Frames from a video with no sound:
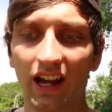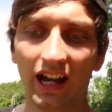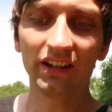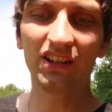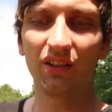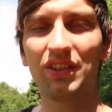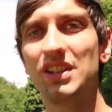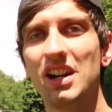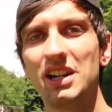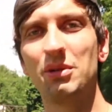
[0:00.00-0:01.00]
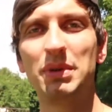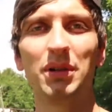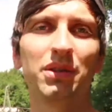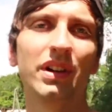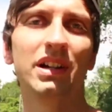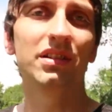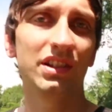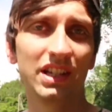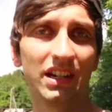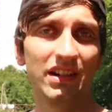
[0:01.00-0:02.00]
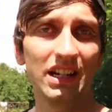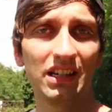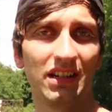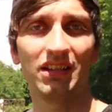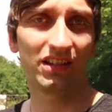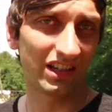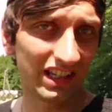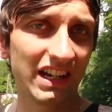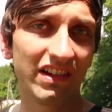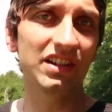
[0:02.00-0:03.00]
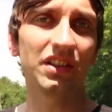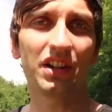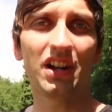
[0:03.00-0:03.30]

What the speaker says: and sort of start a little build thread on the series, just a series on the